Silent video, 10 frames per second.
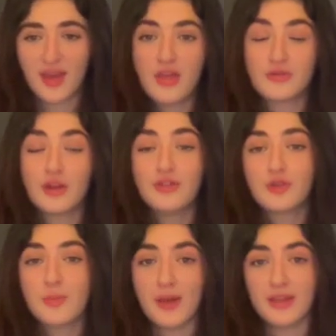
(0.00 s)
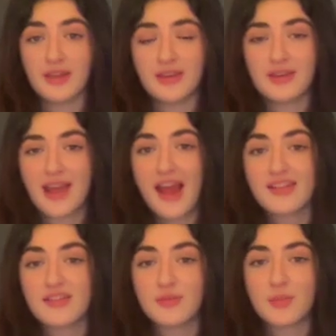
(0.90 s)
Throughout the rebellion,
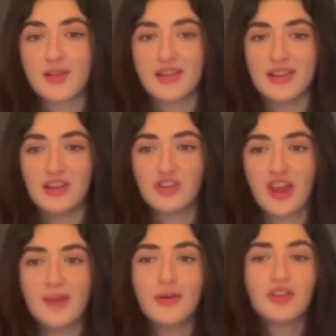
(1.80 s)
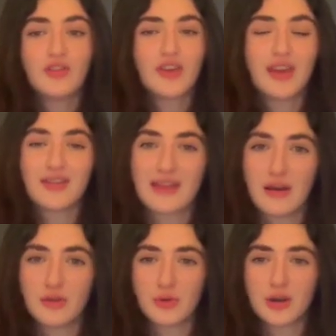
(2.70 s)
castles were besieged, and much of the king's
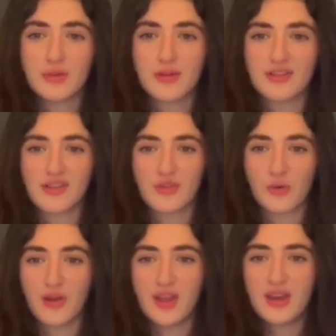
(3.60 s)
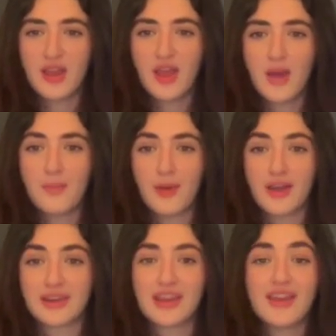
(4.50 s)
territory was destroyed,
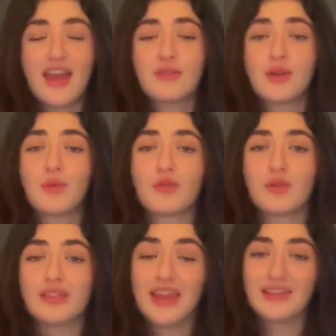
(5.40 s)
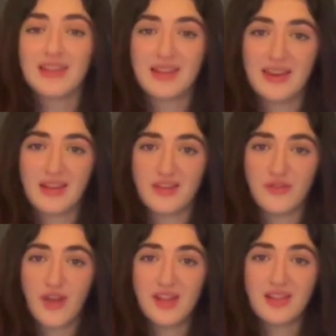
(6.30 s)
but King Henry was relentless in his
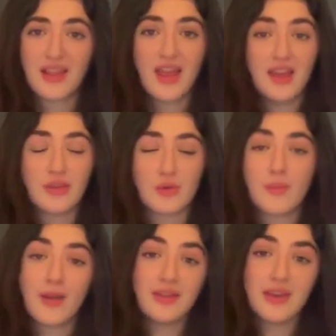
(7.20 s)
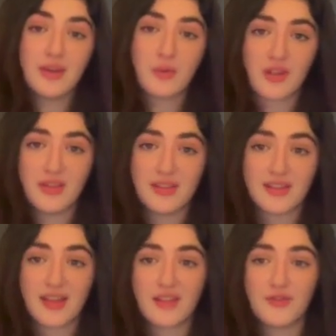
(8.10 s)
defense, and the rebellion was
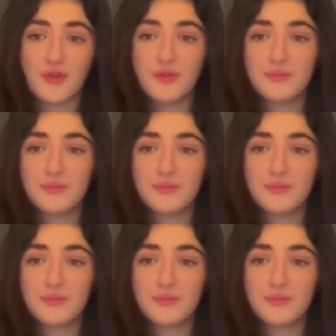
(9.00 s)
unsuccessful.